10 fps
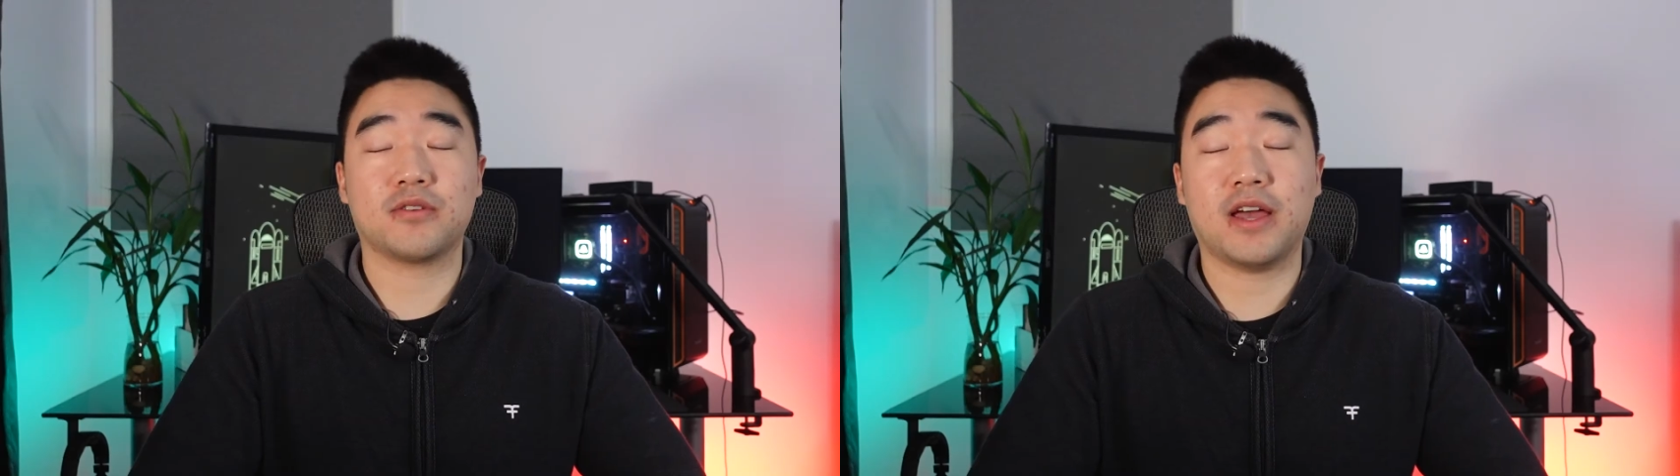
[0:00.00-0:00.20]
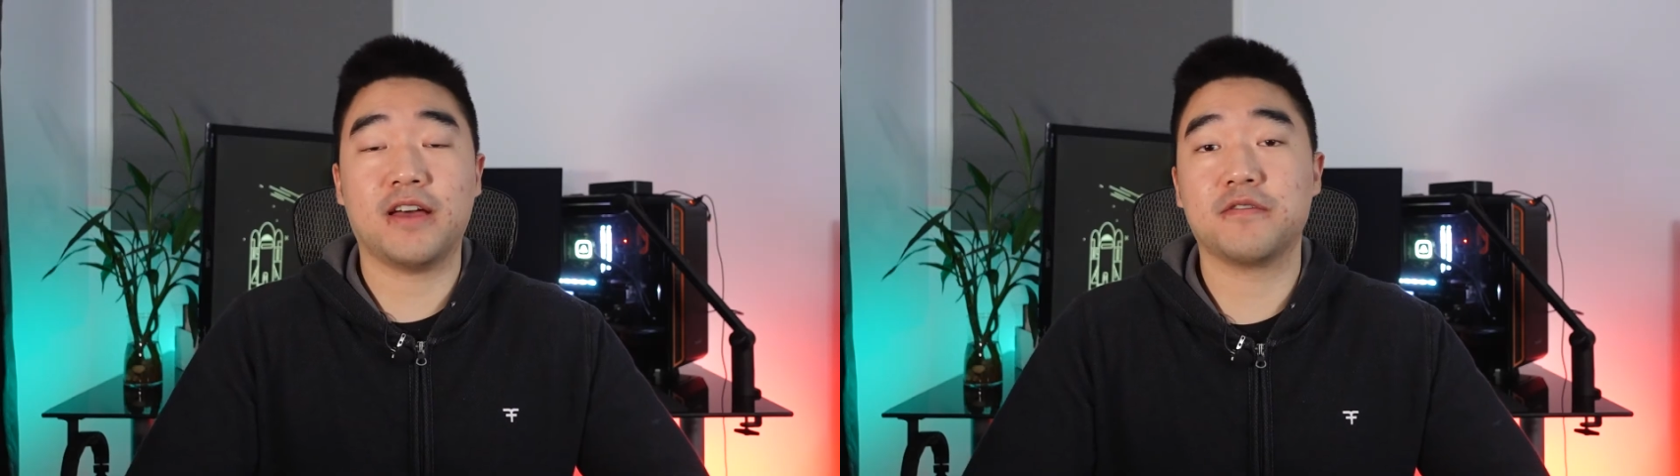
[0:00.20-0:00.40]

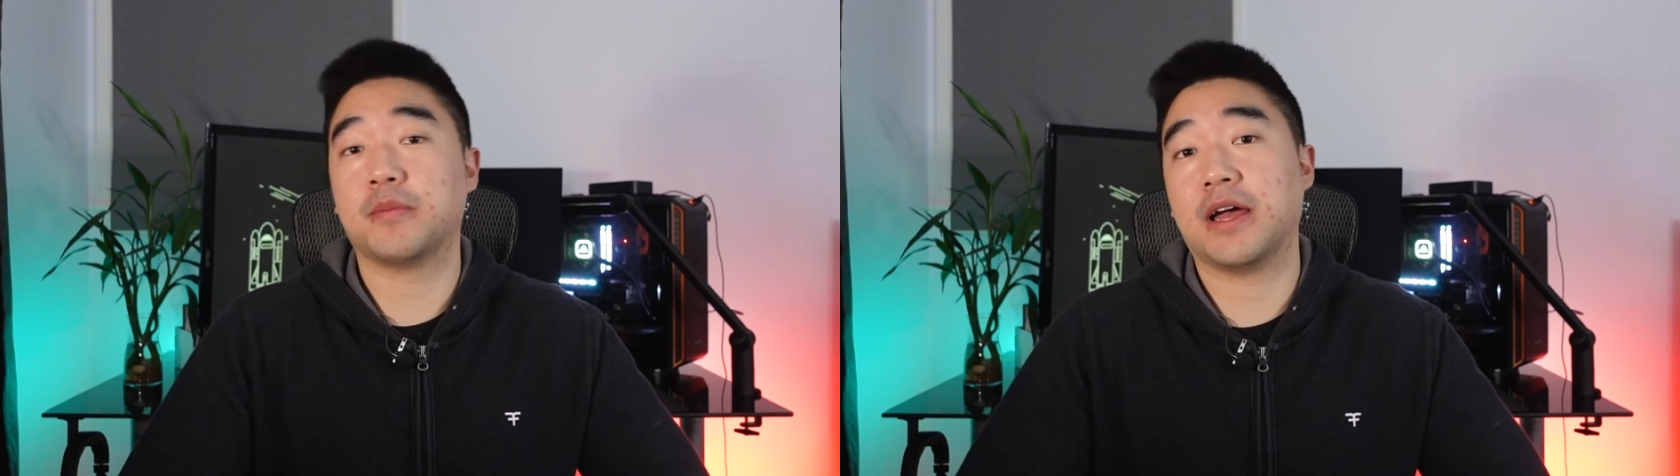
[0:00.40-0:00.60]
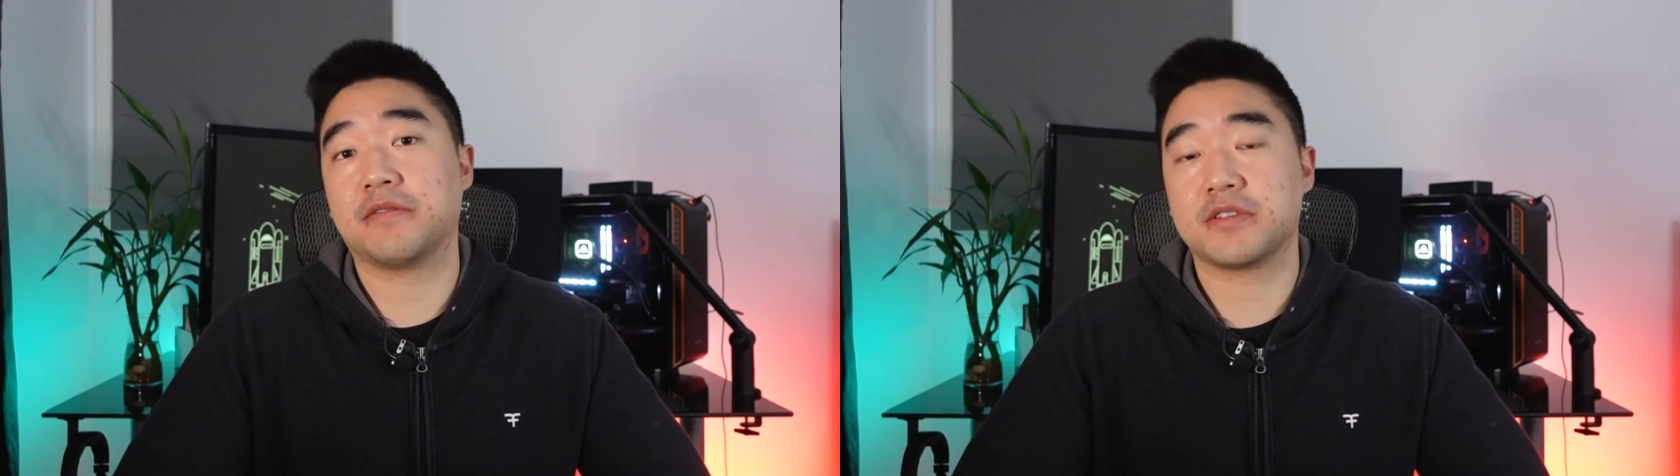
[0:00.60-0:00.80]
that you have.
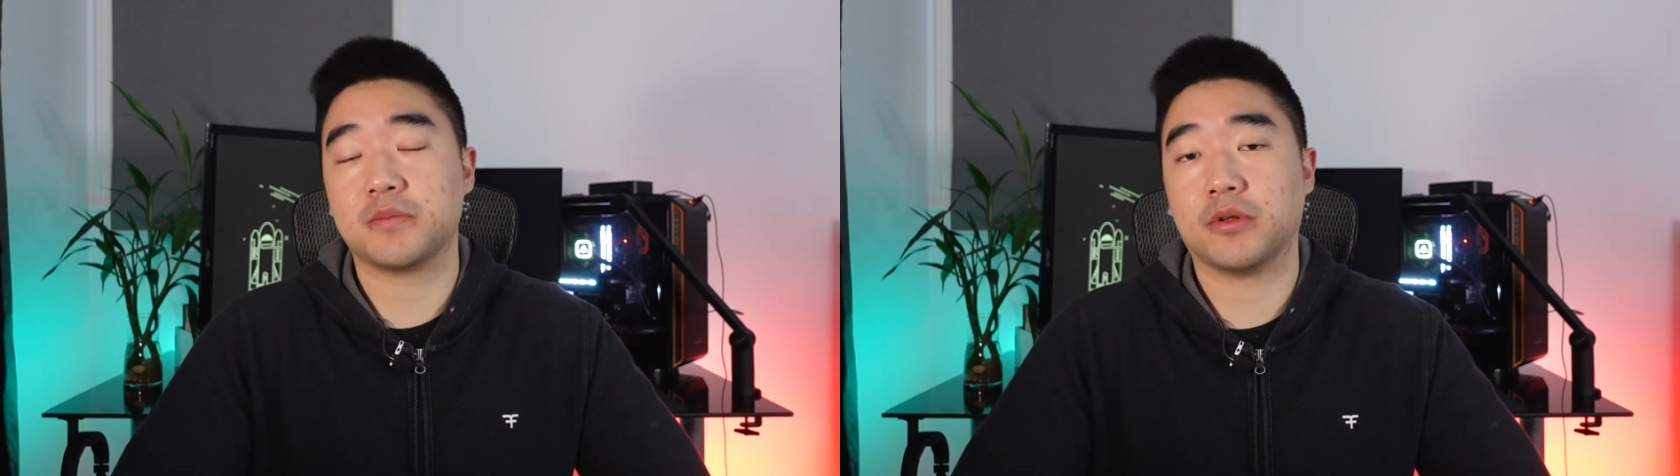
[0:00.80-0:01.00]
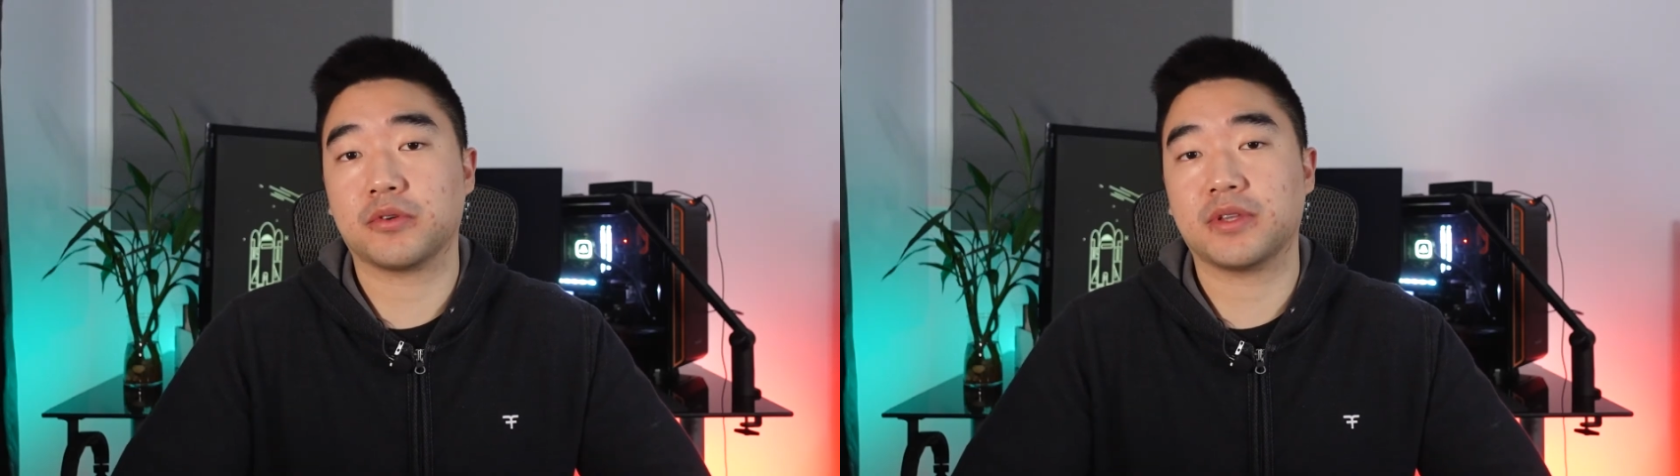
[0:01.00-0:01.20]
You might have a
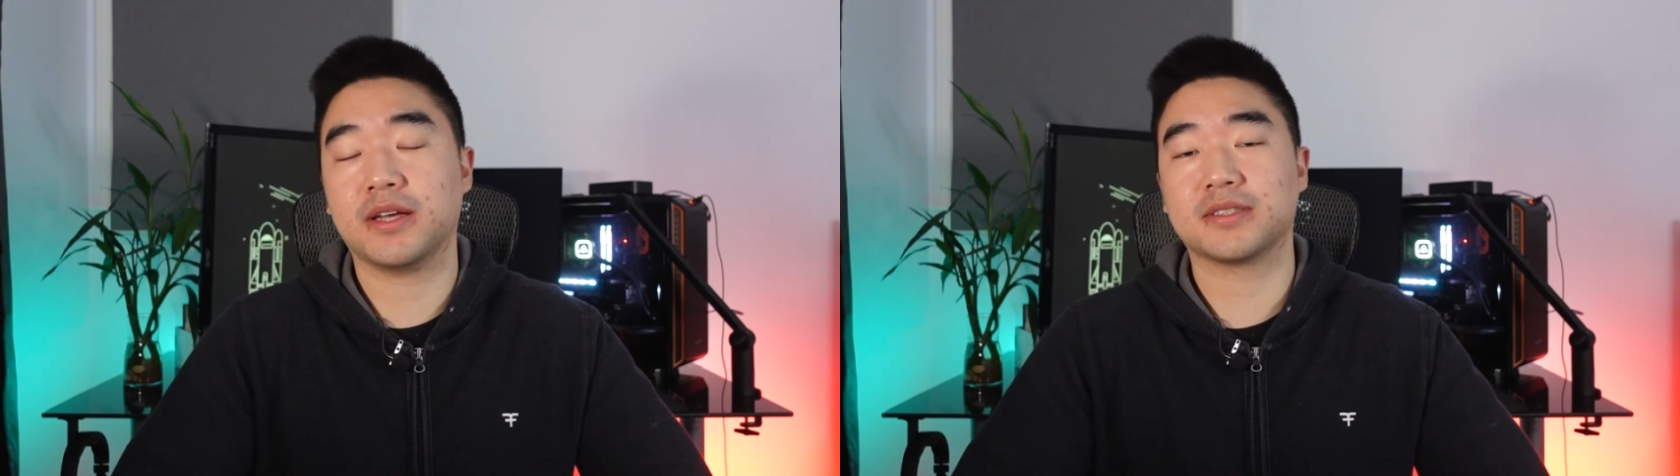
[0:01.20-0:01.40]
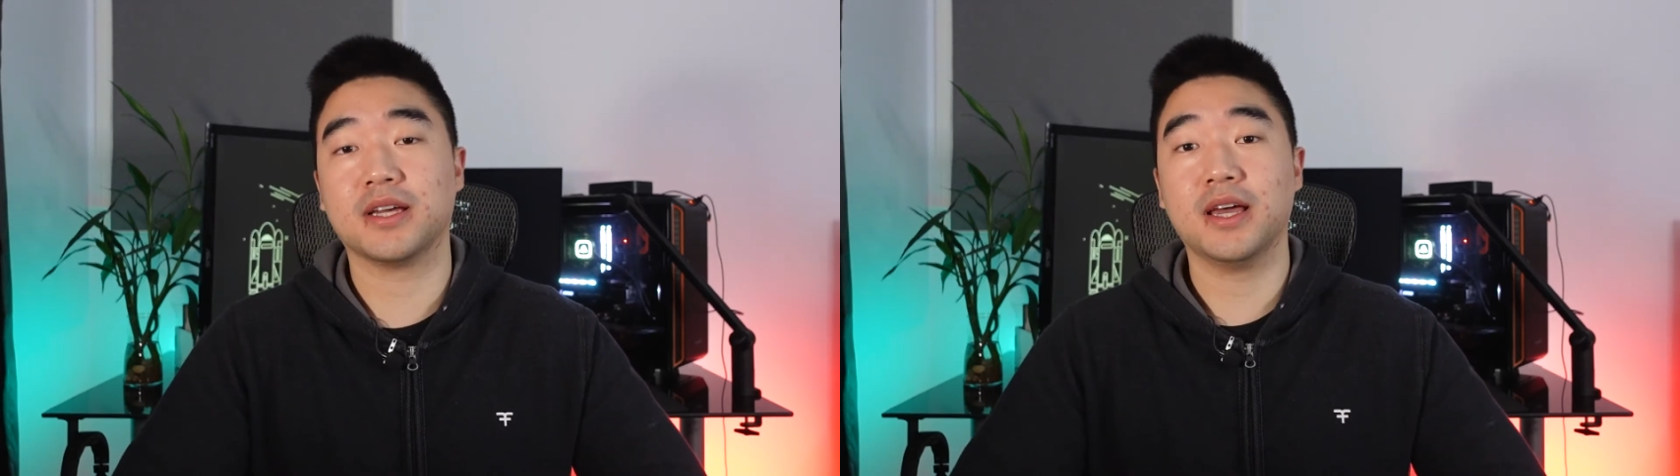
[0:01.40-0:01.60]
smaller
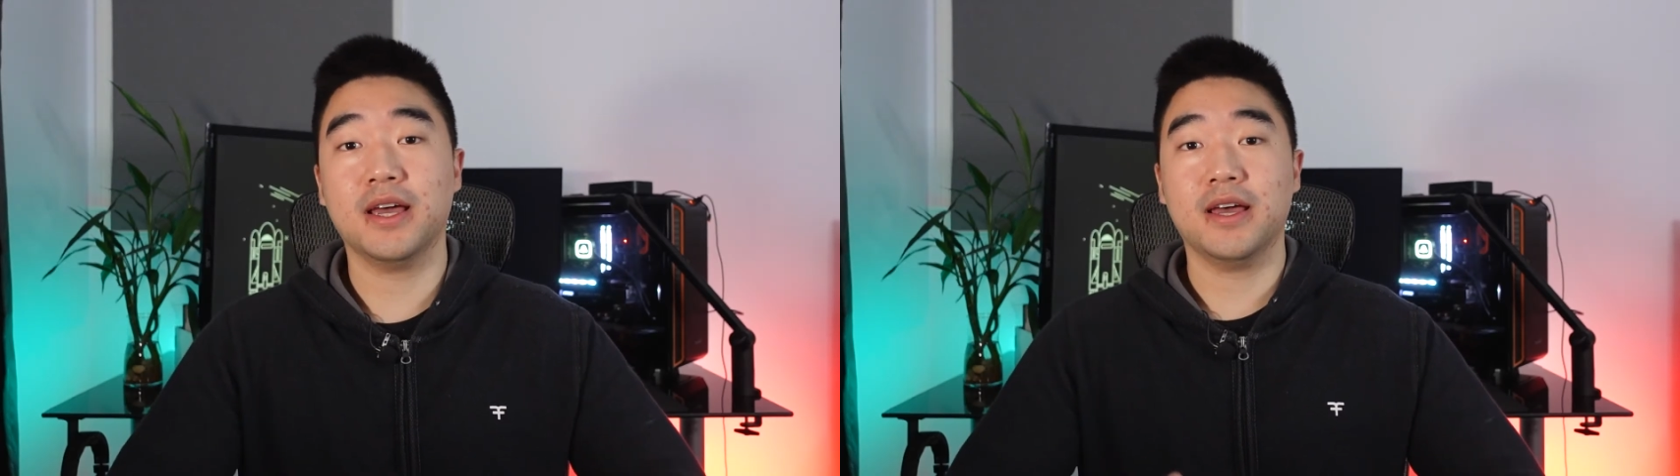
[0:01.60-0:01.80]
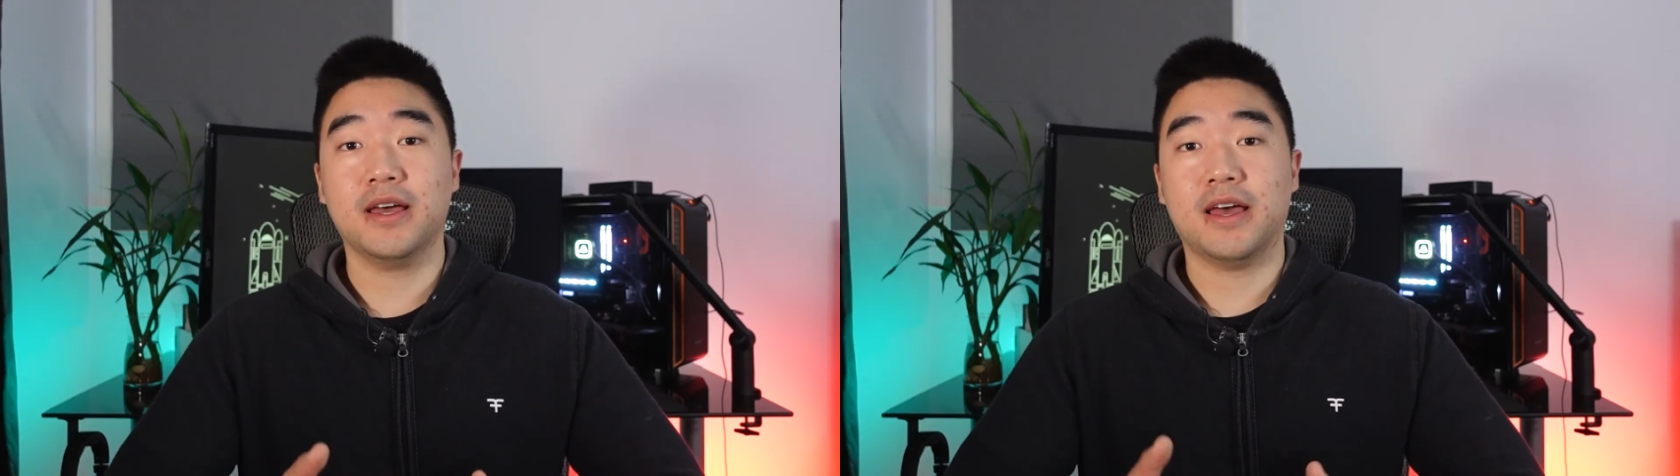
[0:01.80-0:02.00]
desk.
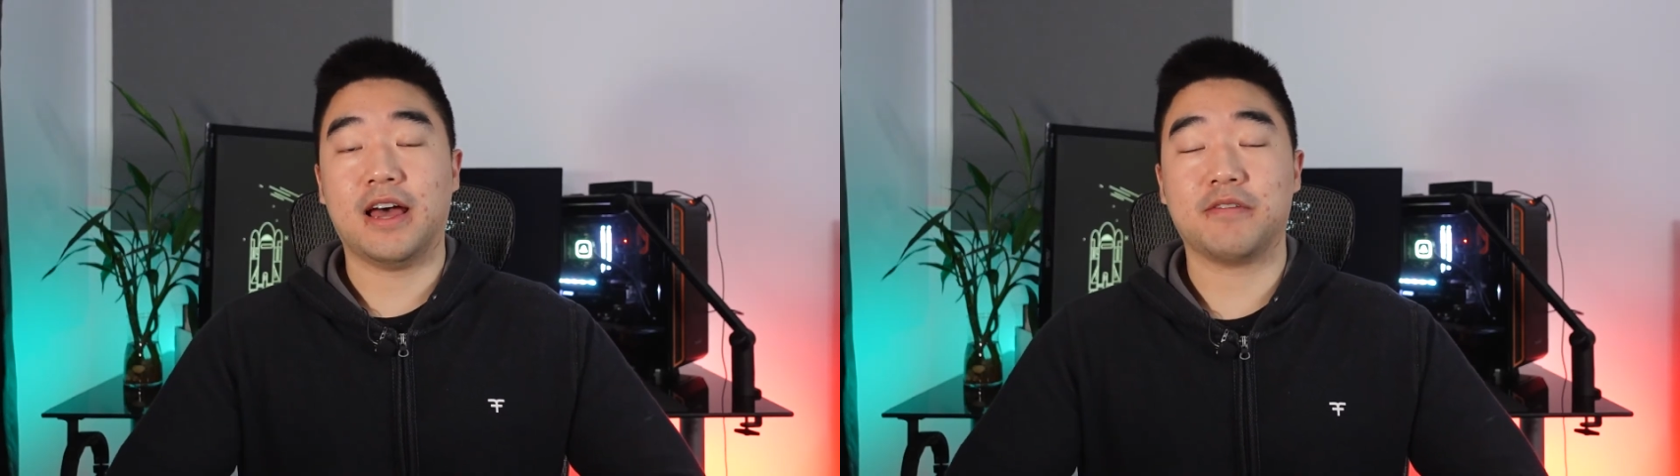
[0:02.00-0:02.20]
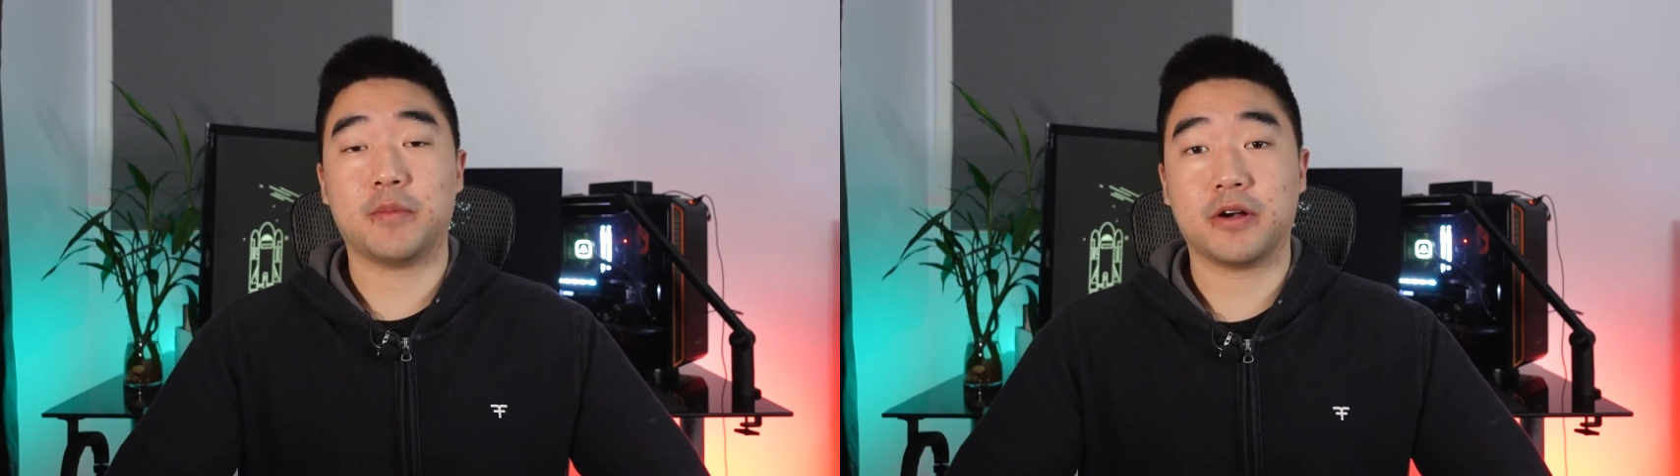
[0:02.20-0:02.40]
Having